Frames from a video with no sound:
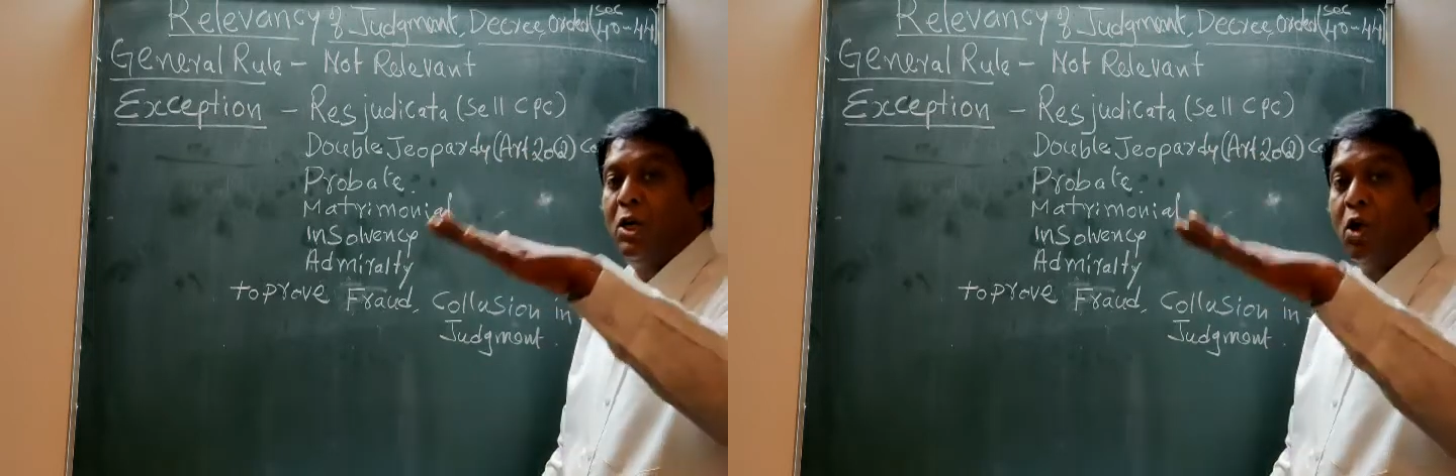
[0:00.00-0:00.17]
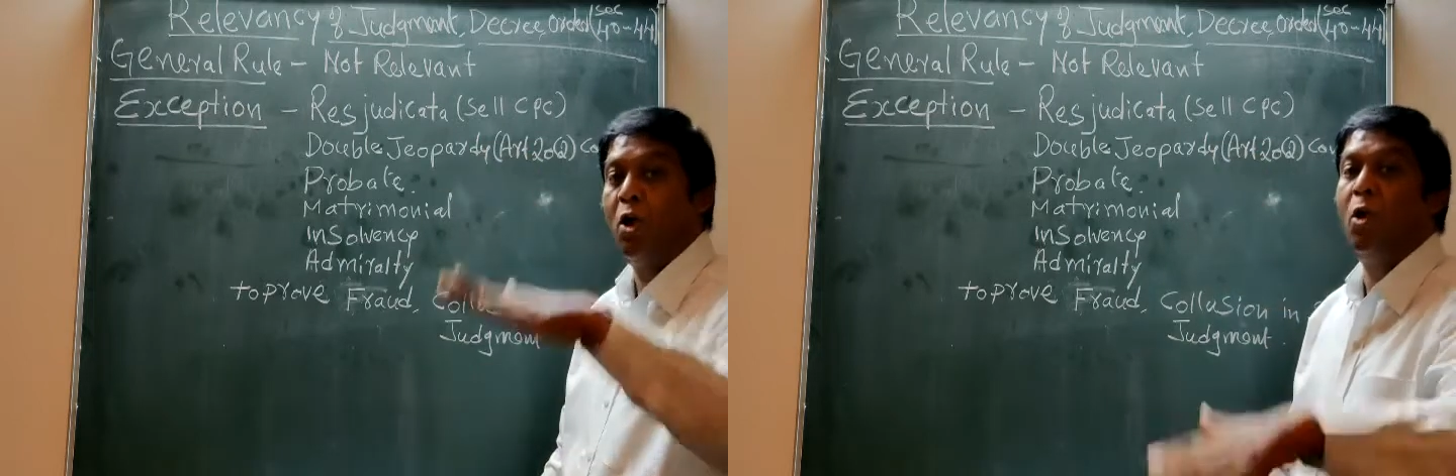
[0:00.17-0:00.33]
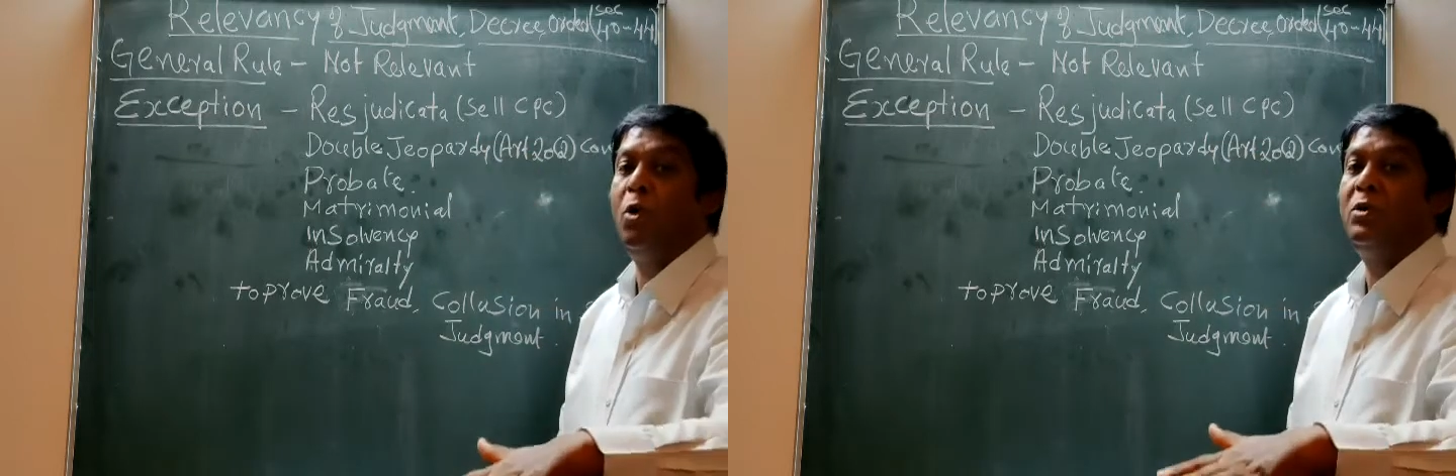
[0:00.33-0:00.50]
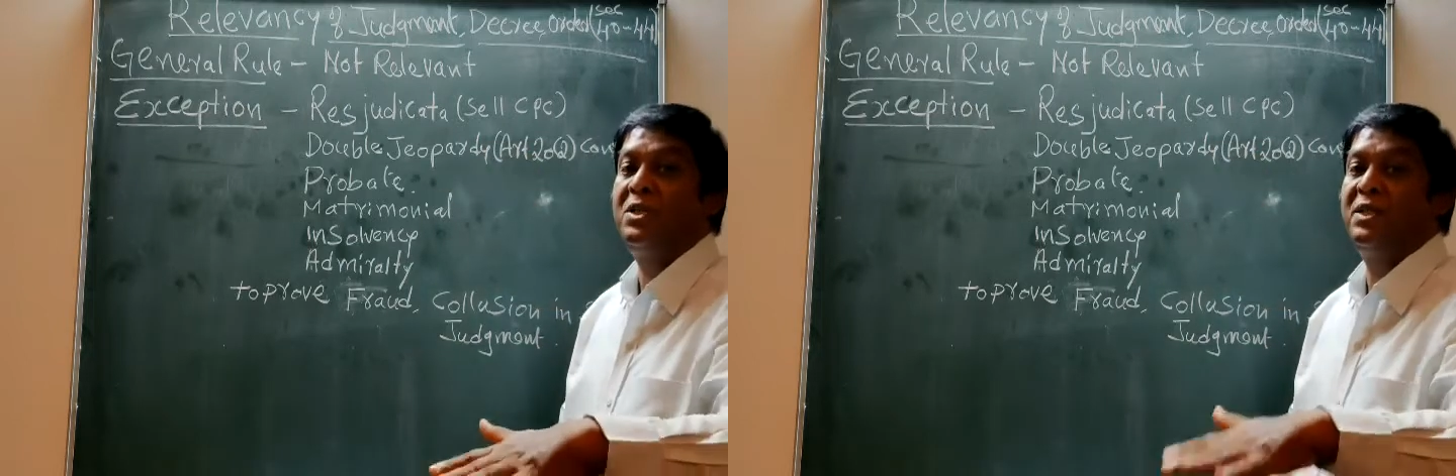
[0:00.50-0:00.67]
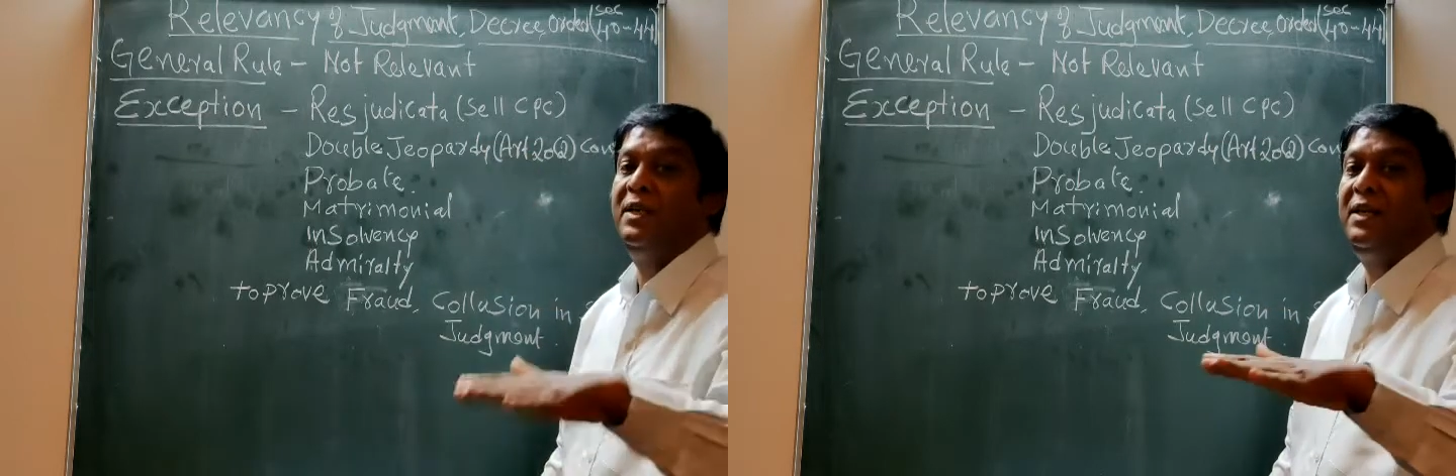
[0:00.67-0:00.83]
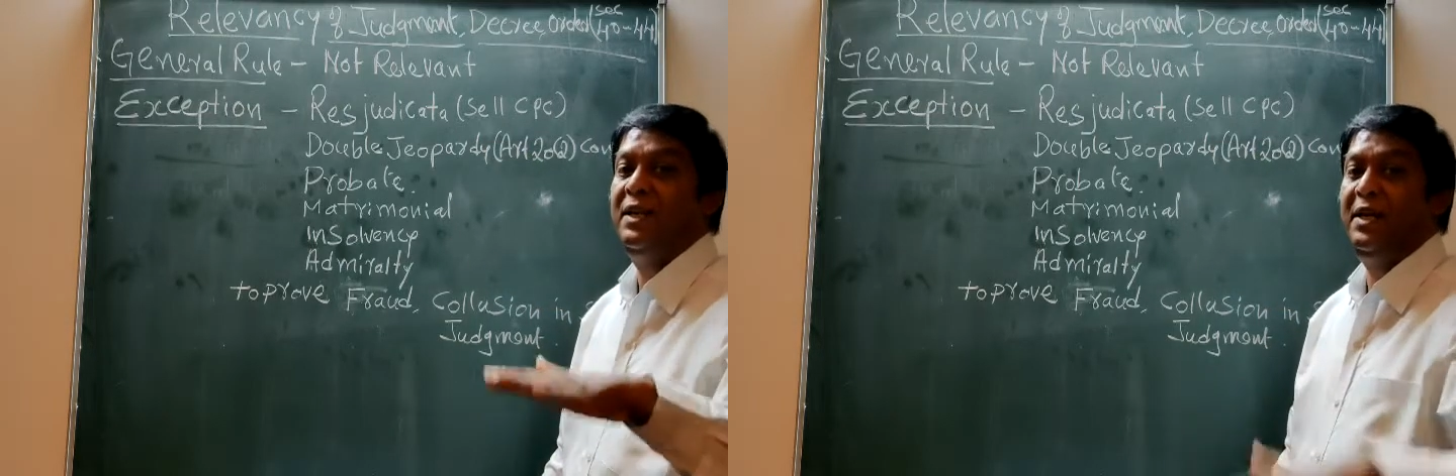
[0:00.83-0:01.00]
courts
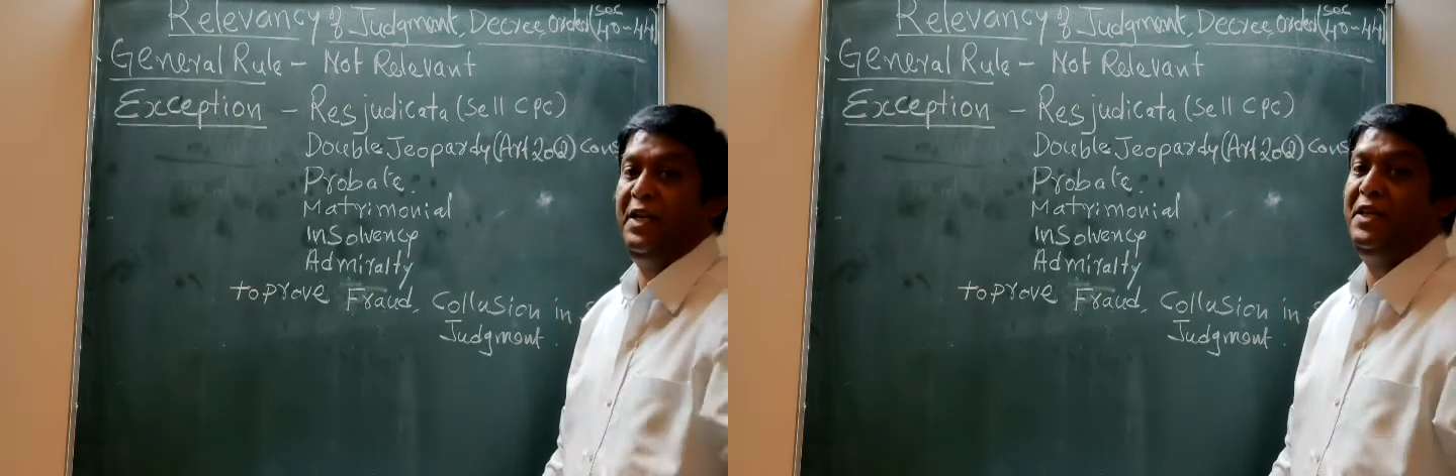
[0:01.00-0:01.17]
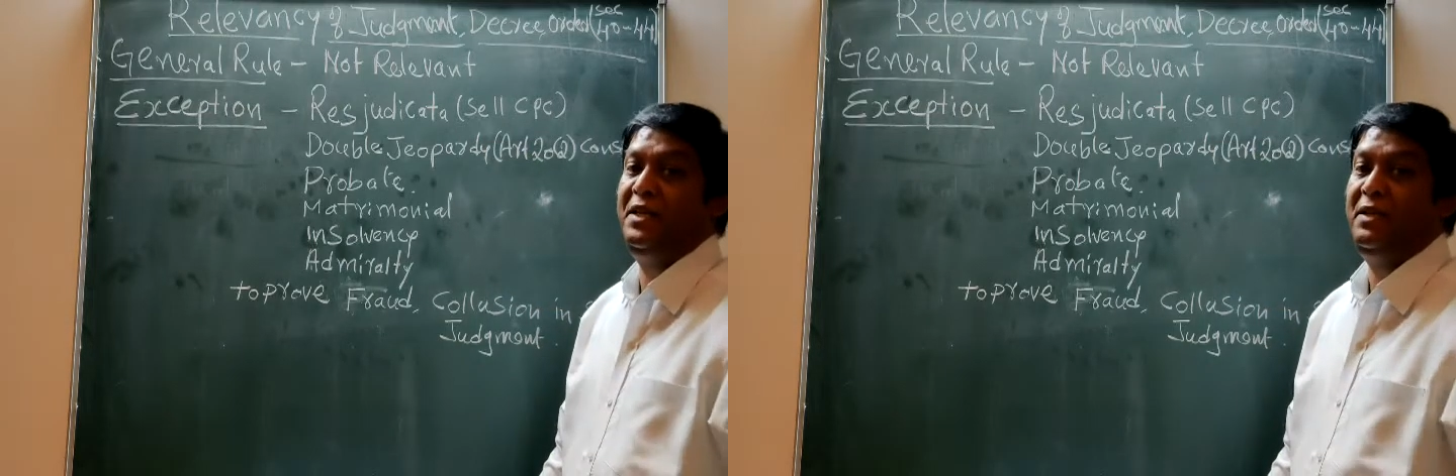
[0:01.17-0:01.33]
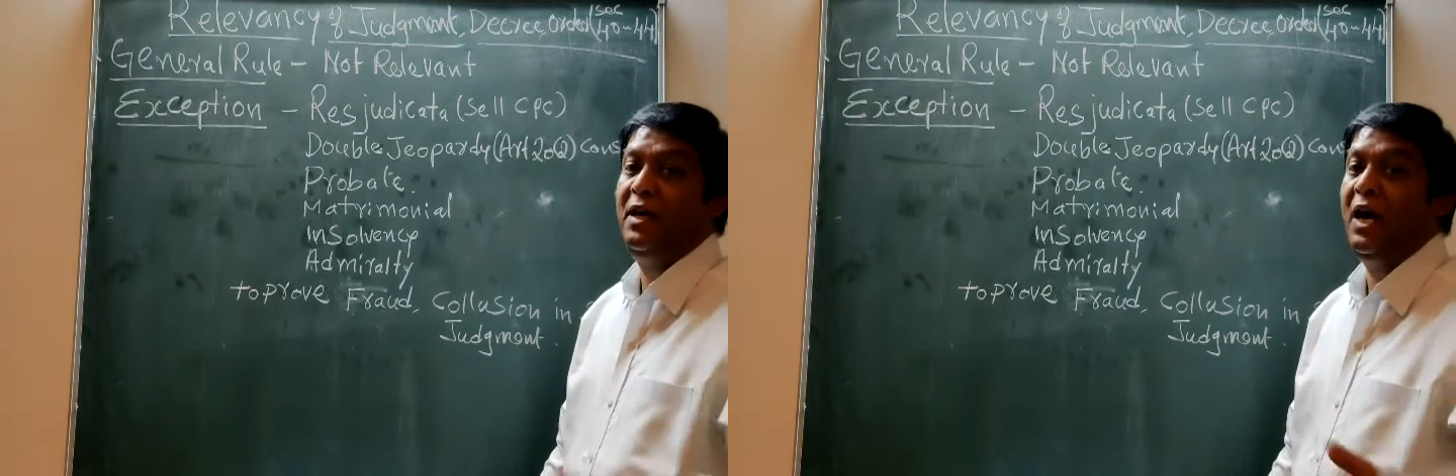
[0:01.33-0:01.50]
in